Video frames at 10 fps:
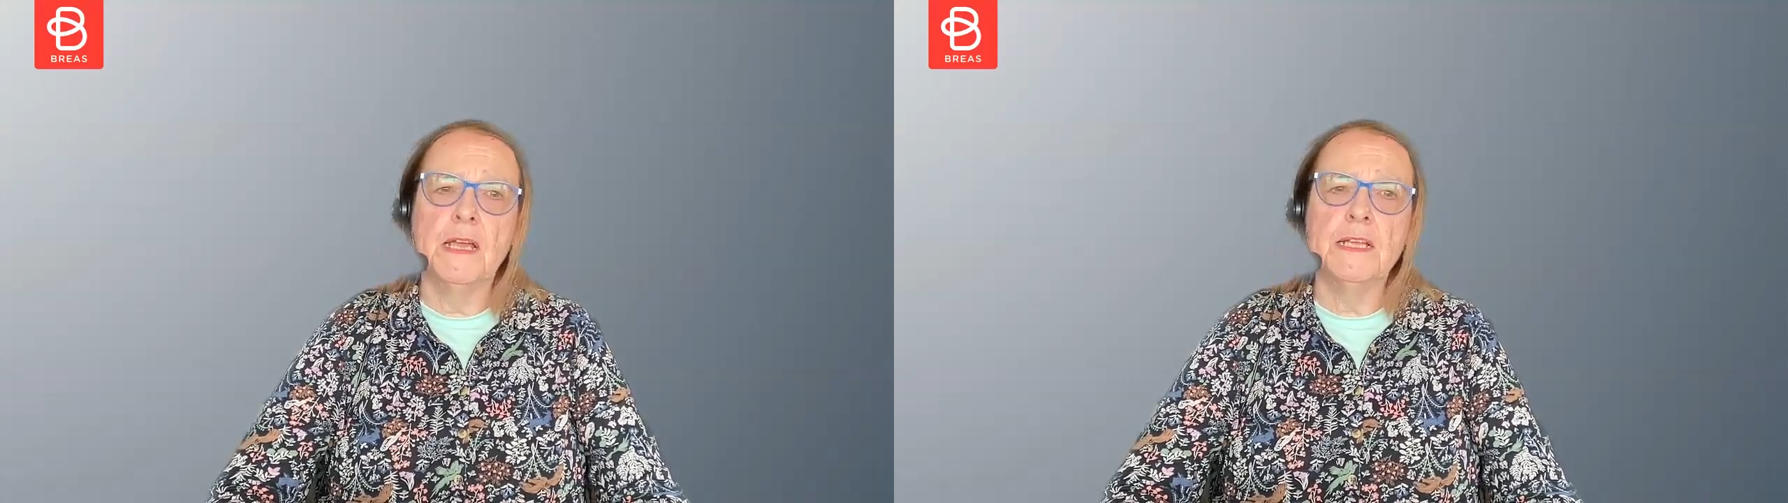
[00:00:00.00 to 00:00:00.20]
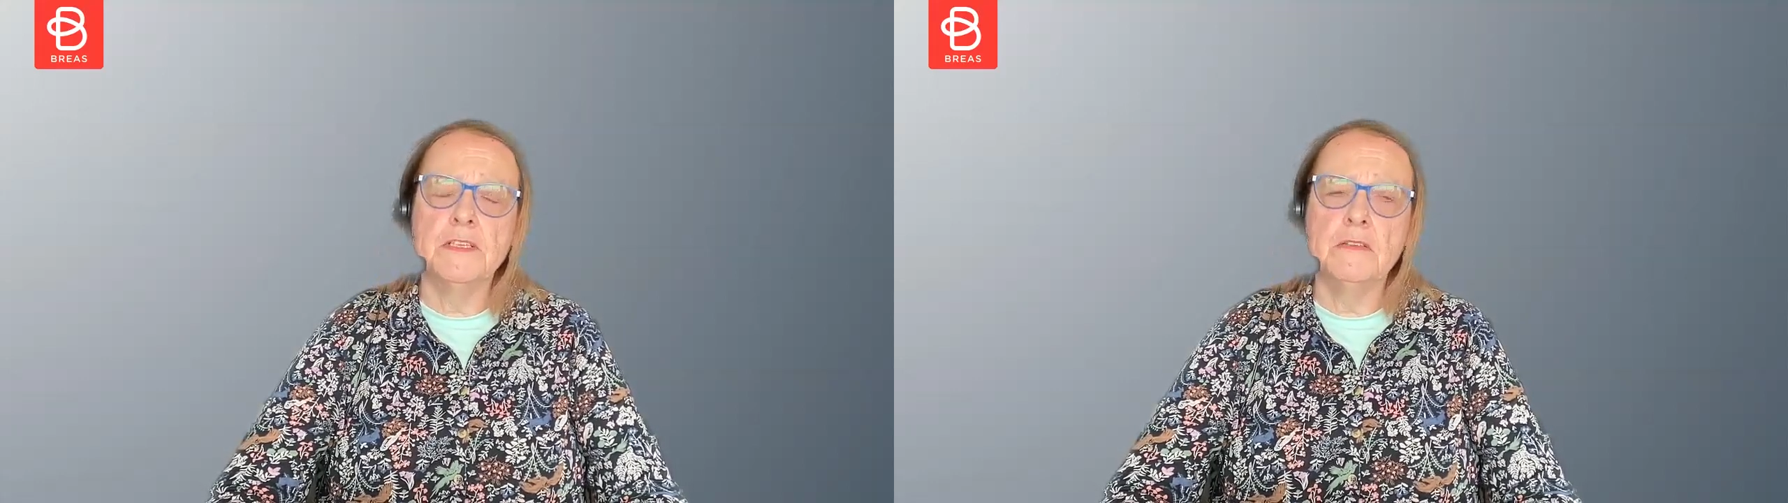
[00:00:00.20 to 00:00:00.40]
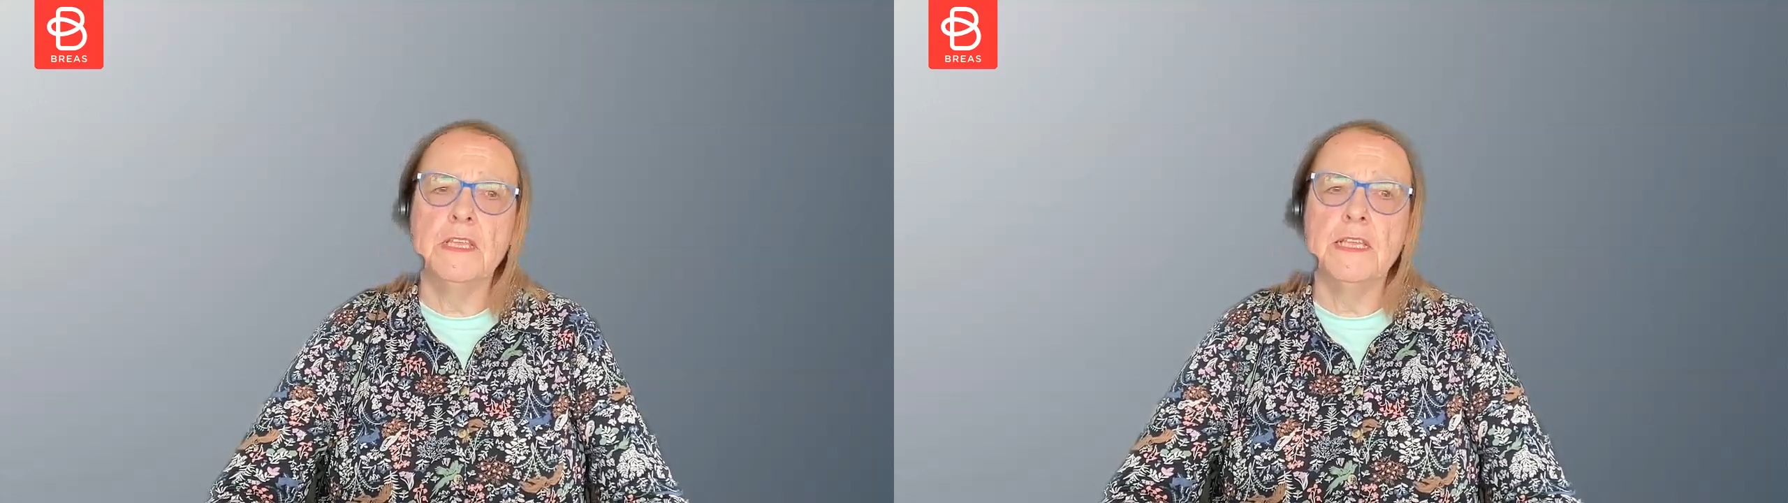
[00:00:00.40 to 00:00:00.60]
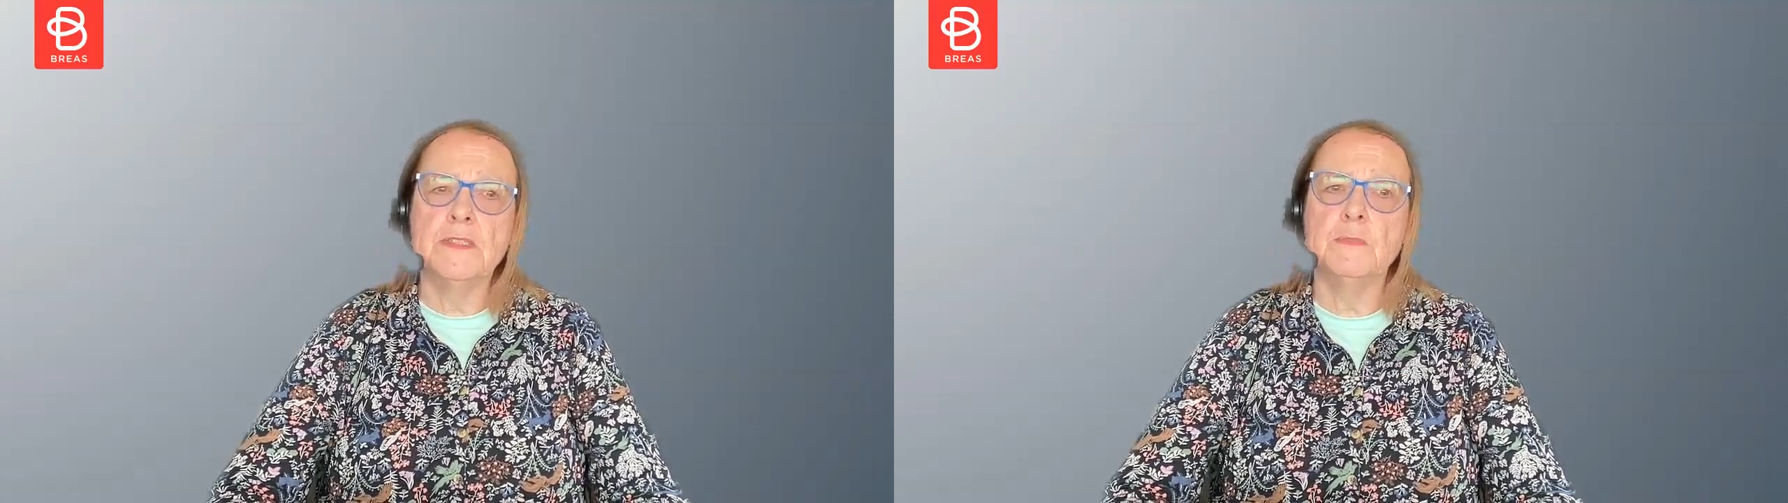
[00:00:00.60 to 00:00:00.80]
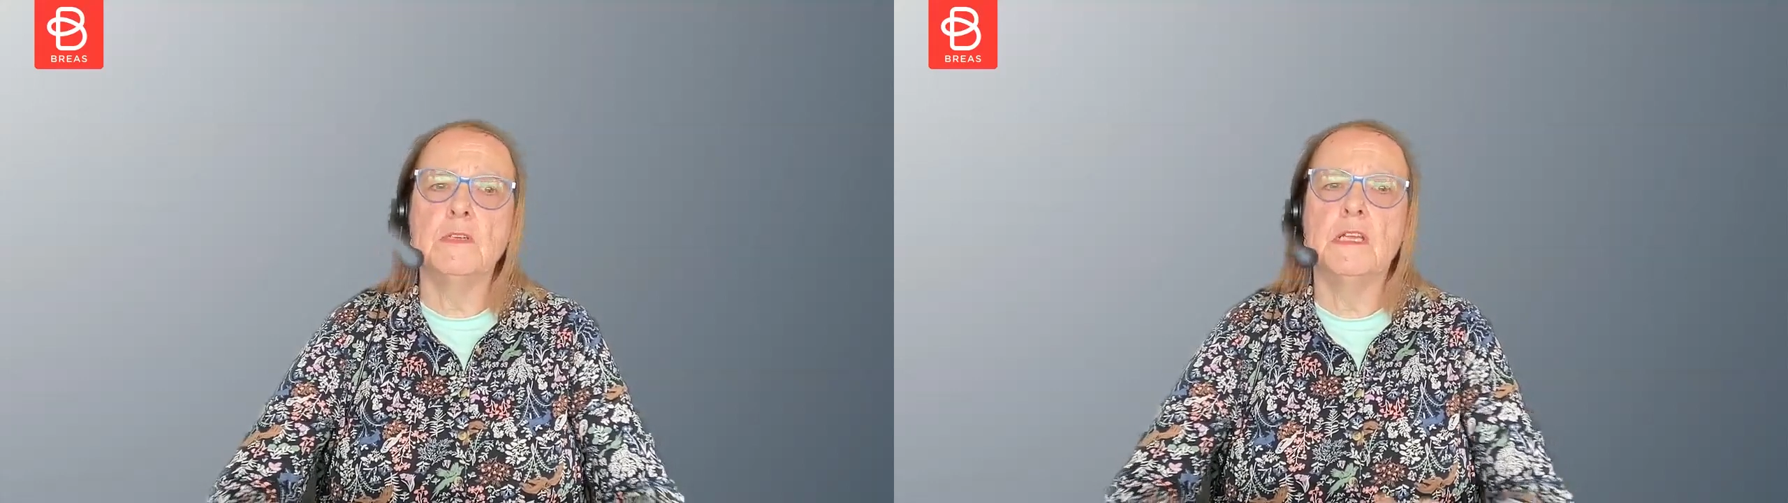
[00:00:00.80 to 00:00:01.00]
I, do think
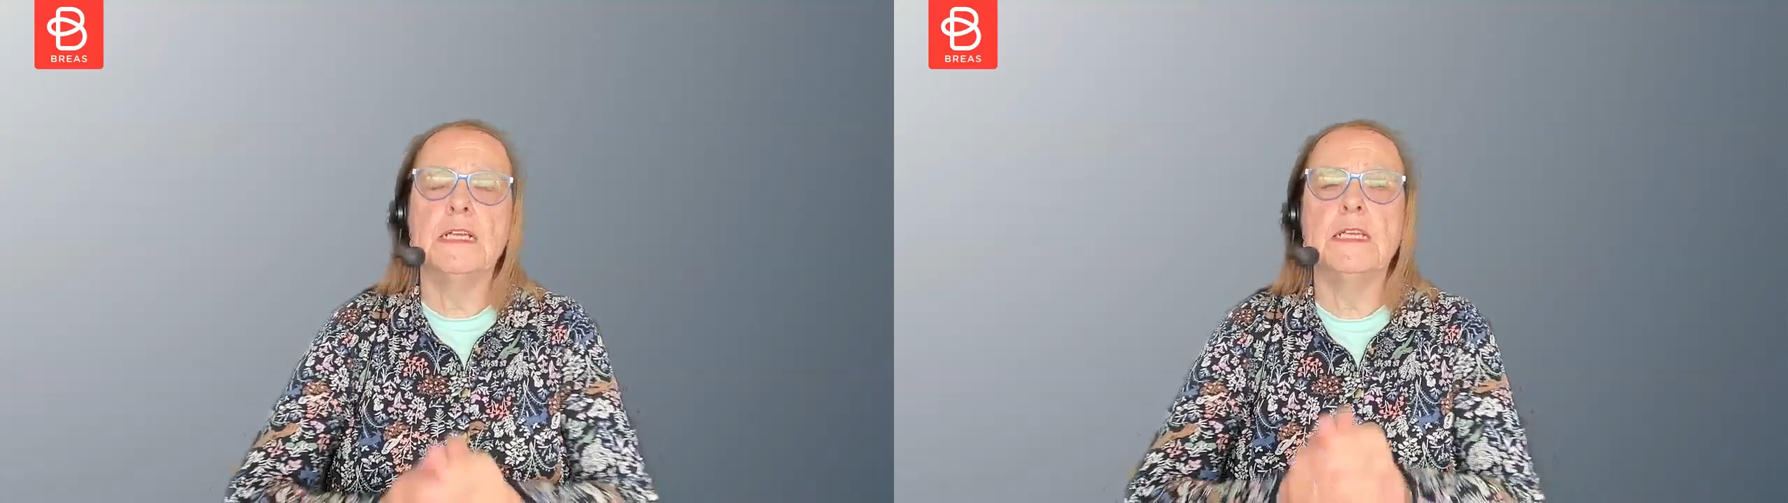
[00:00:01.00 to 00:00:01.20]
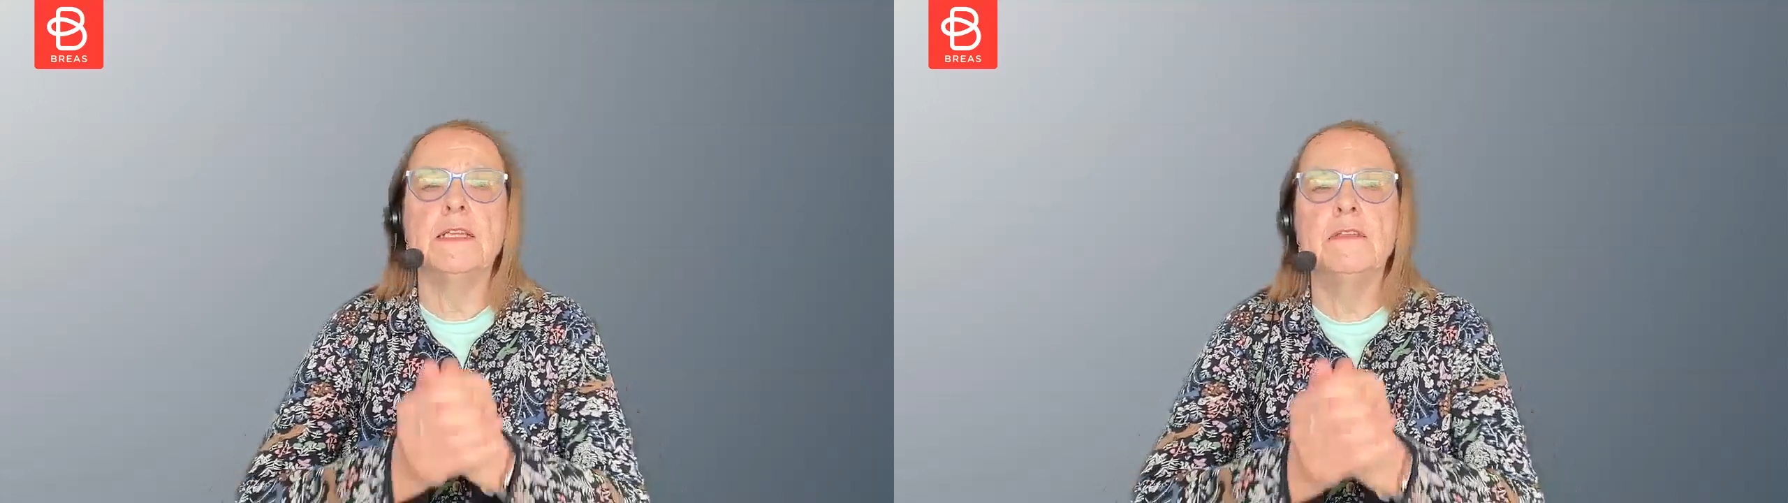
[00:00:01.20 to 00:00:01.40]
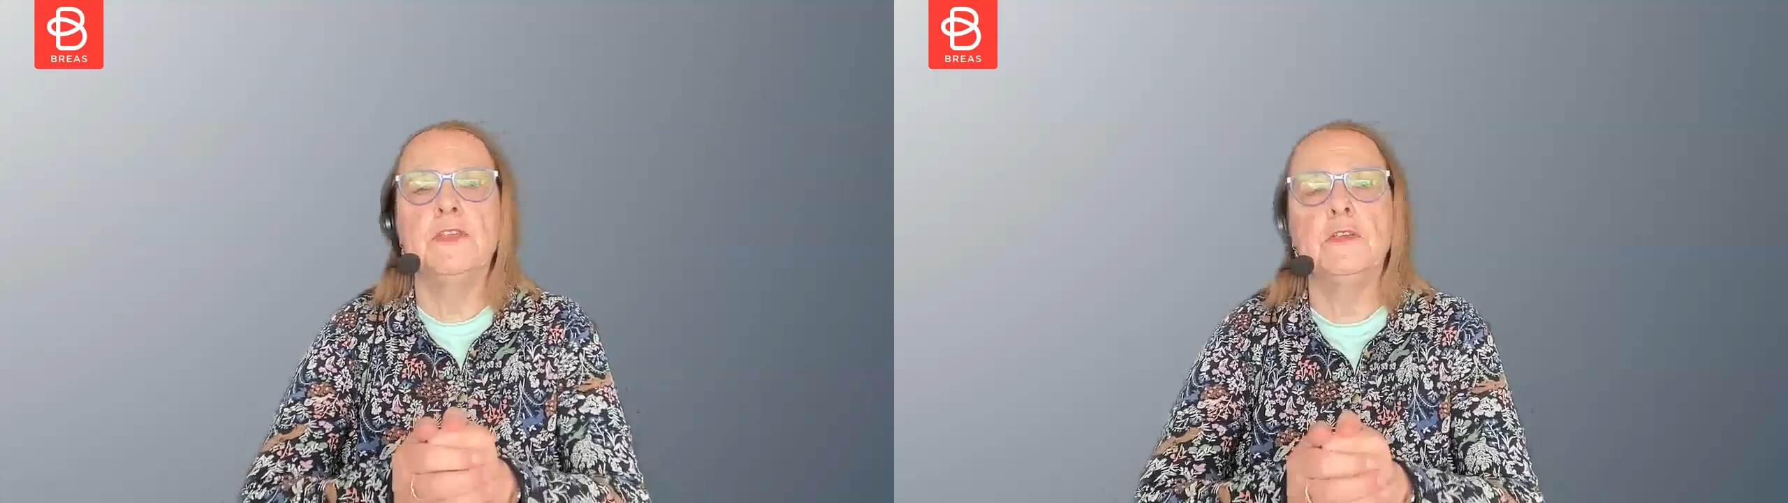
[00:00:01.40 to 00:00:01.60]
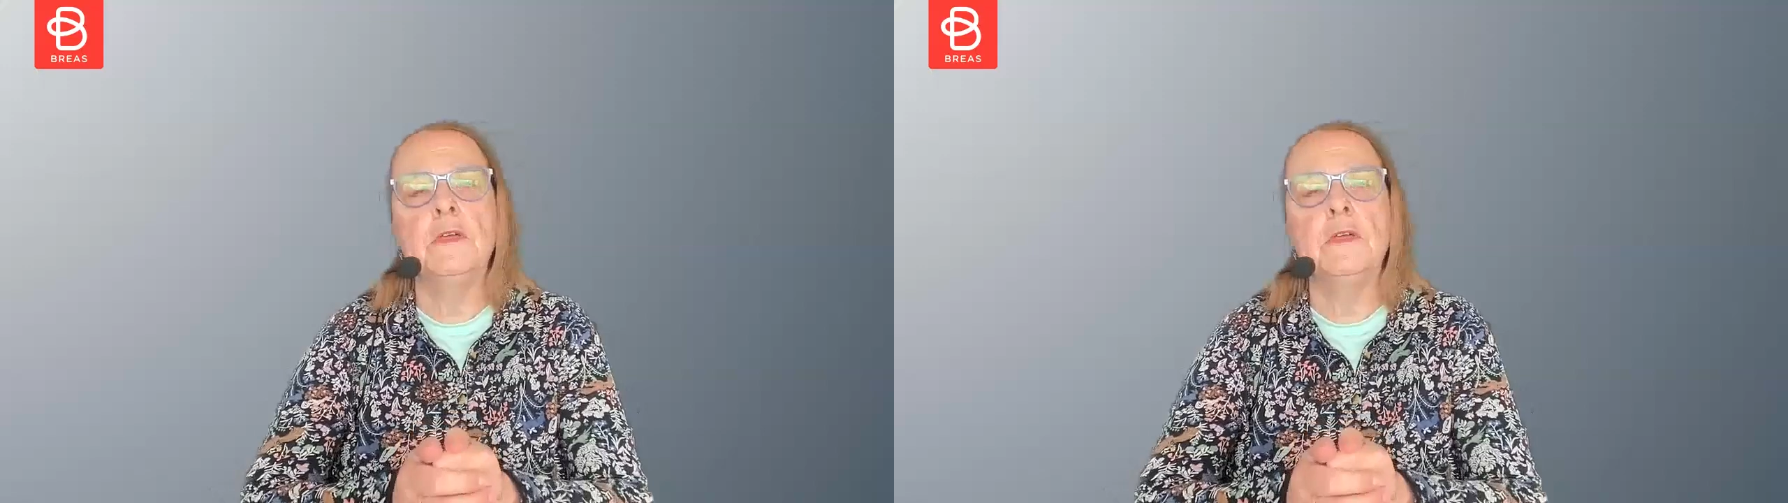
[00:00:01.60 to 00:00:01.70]
it's more likely that if you,